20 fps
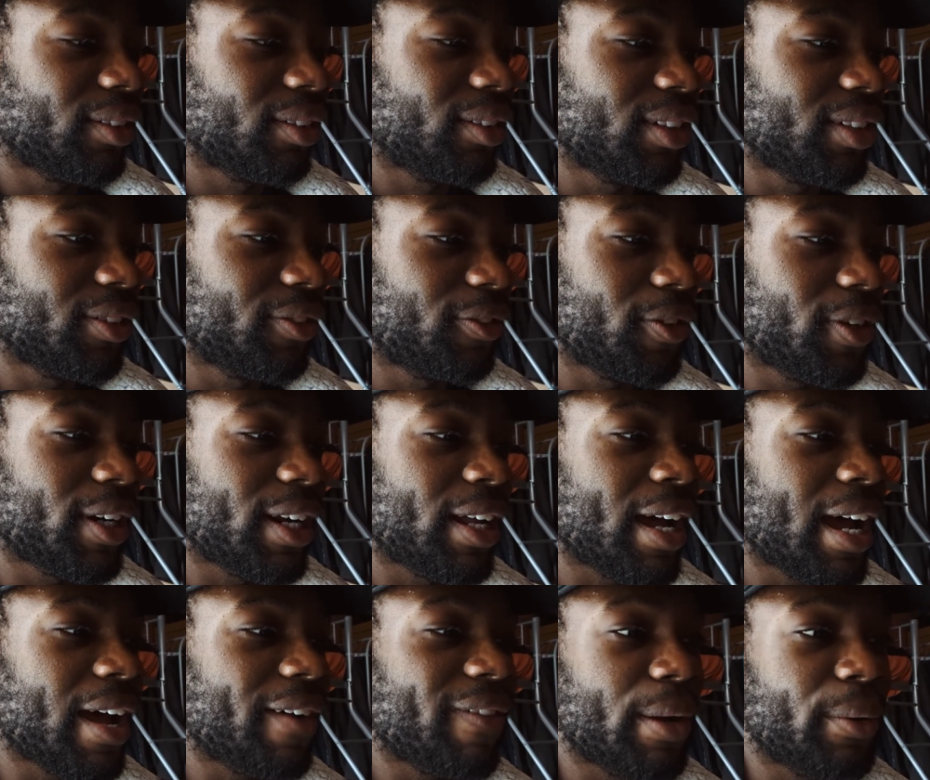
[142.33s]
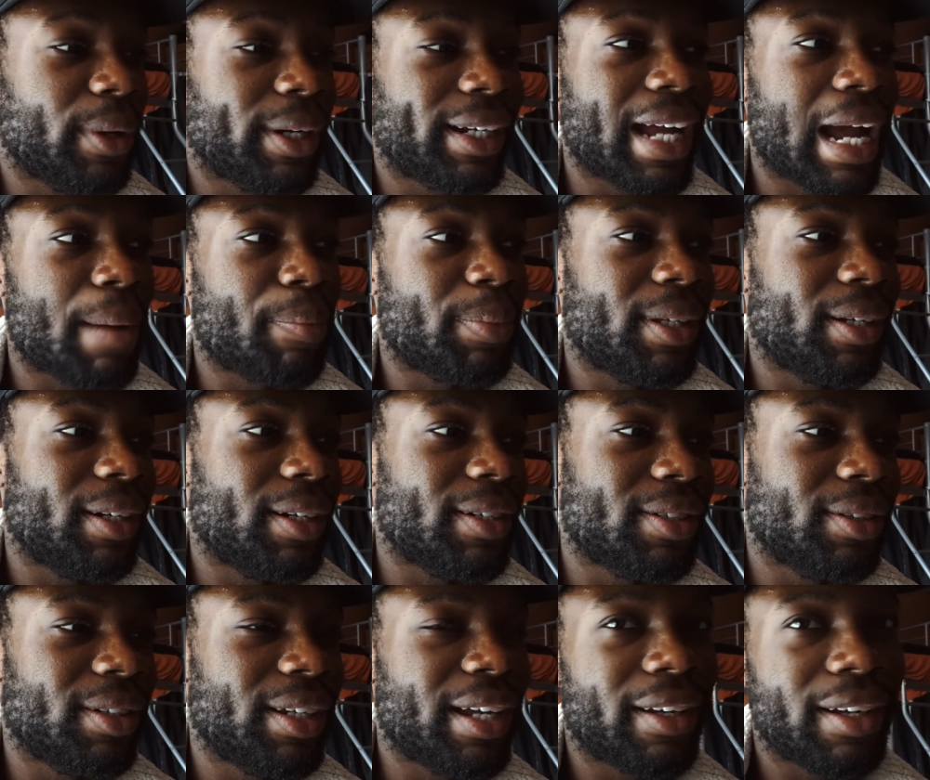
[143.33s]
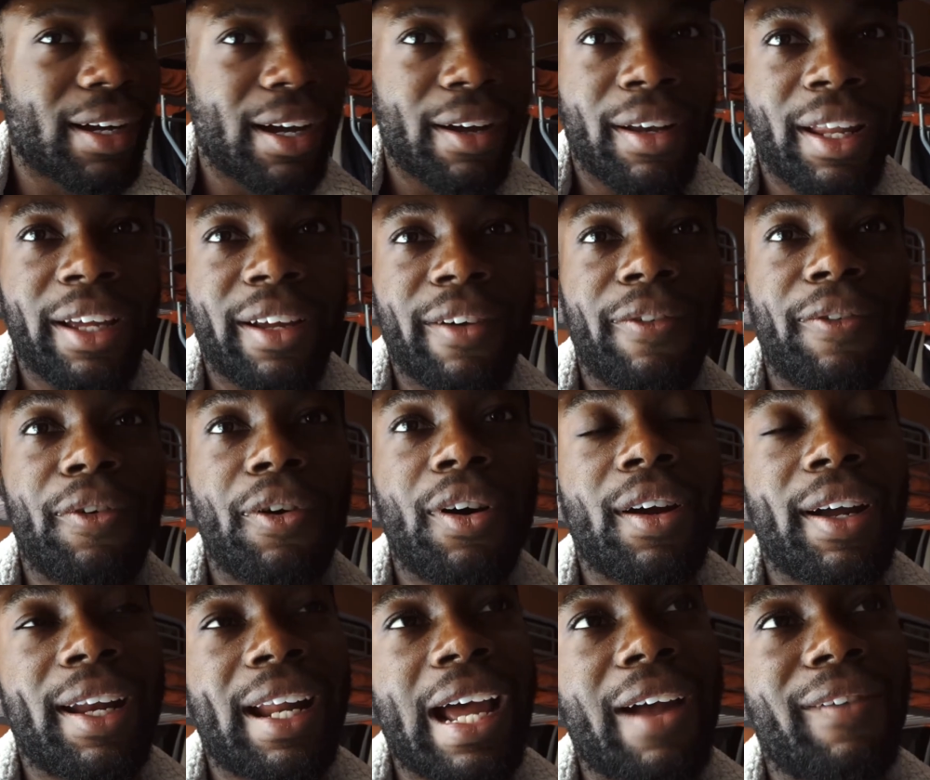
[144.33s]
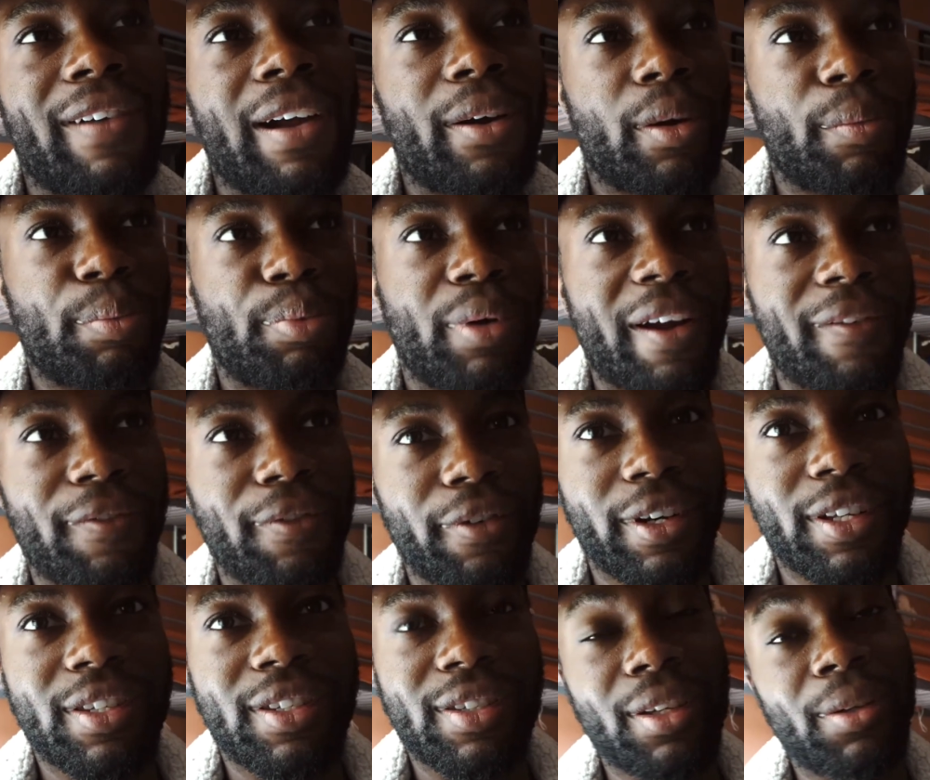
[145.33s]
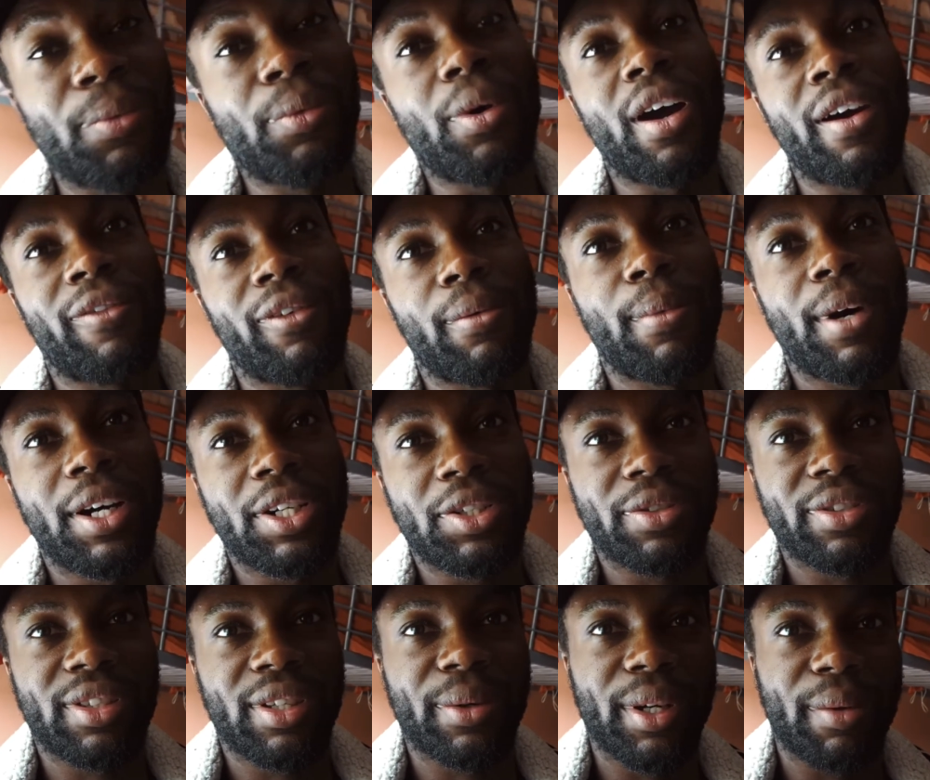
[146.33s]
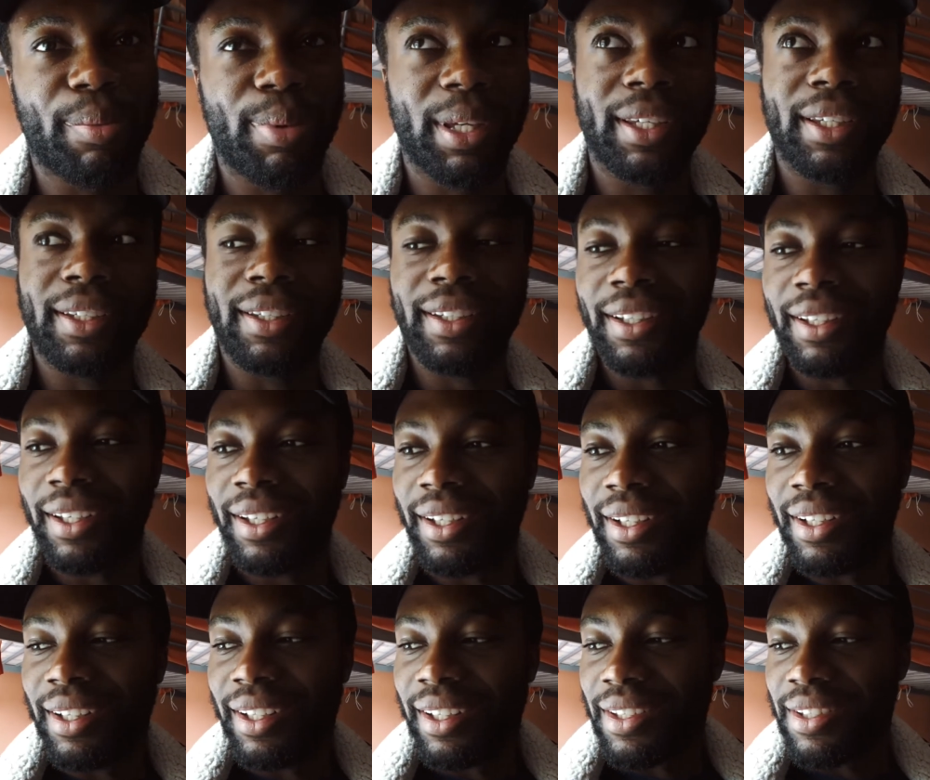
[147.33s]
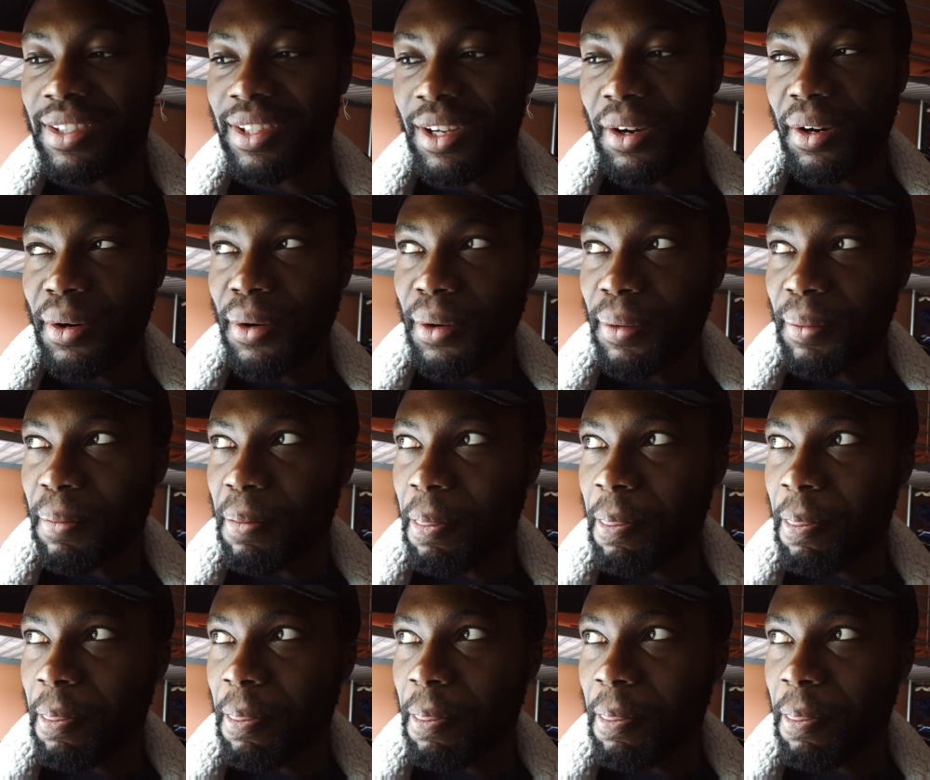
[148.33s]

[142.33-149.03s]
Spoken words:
there's a 4.5 hour gap there, so they got like a 4.5 hour preference and whatever modules they want to pick. So